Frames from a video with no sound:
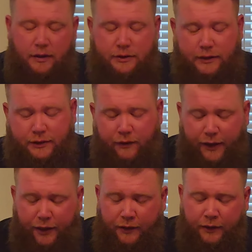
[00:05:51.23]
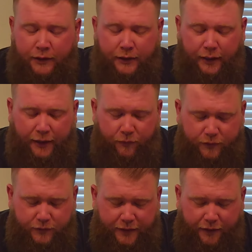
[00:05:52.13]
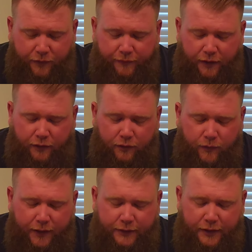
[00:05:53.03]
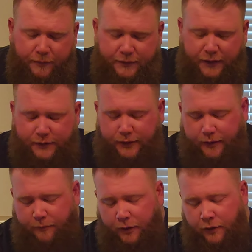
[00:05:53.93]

So let's go ahead and once now that we've got our little wingtips seasoned up,